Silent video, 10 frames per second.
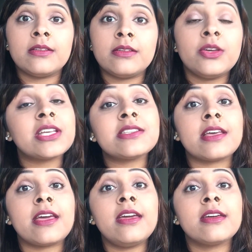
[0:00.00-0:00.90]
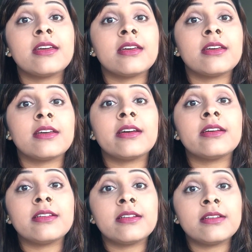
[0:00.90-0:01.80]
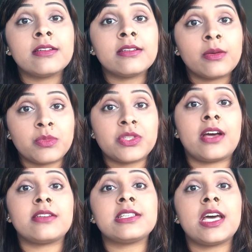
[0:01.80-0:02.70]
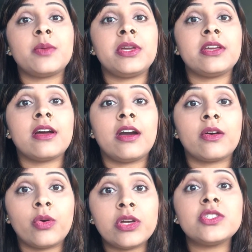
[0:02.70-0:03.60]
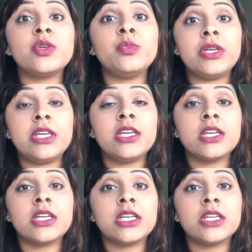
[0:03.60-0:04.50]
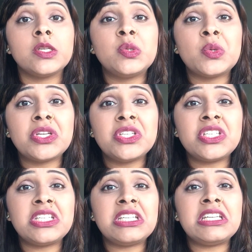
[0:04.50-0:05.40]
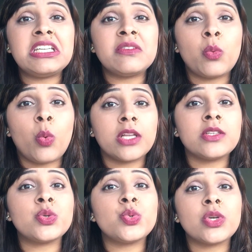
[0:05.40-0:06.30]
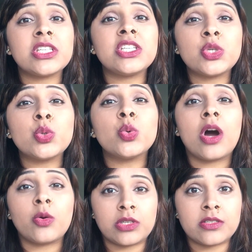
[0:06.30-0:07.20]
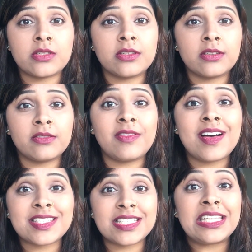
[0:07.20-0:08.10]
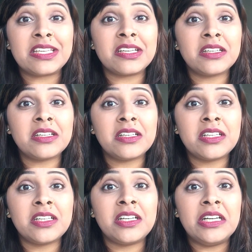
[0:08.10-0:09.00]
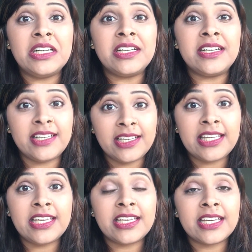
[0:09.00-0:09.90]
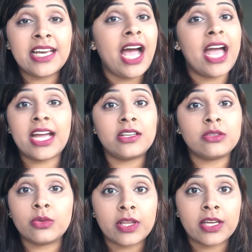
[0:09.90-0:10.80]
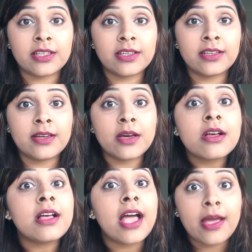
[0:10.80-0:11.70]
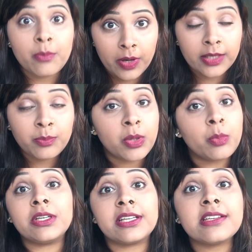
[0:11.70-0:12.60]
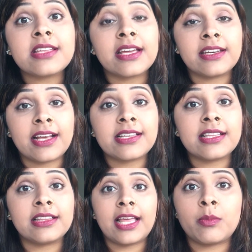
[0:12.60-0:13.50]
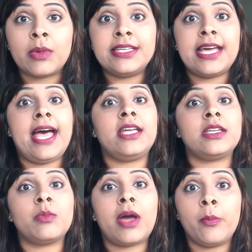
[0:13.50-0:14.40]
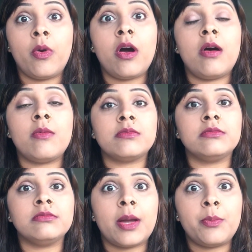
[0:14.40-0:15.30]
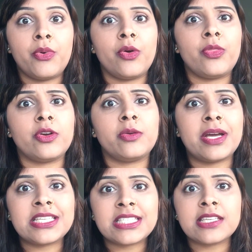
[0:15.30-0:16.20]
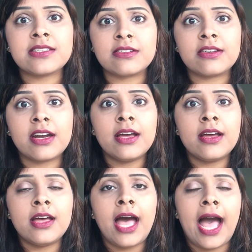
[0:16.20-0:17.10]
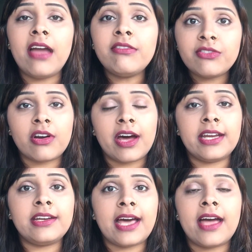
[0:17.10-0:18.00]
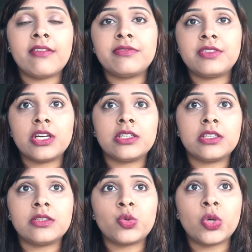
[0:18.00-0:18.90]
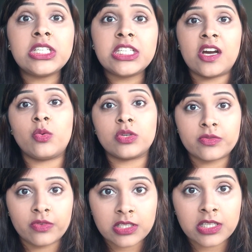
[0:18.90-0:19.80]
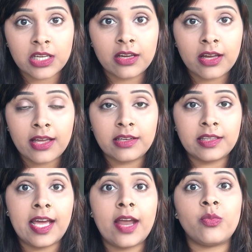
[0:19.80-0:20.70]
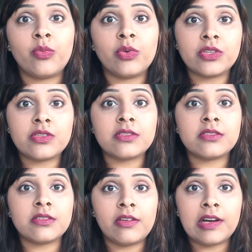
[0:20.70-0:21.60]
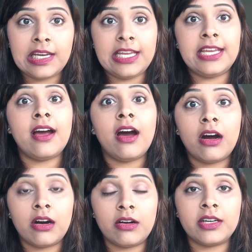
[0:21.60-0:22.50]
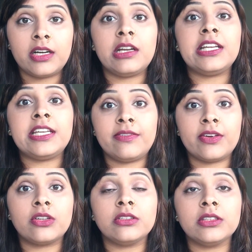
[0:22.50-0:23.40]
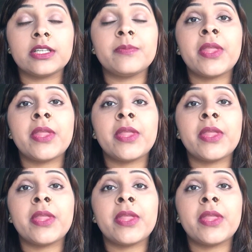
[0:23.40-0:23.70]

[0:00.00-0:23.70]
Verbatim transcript: you can say Ramzan timing are going to be 21 to 22 hours fasting really i can't do that but people does that in iceland my dad my mom my brother my sister i have tried i have done 20 hours fasting and that was really hard really difficult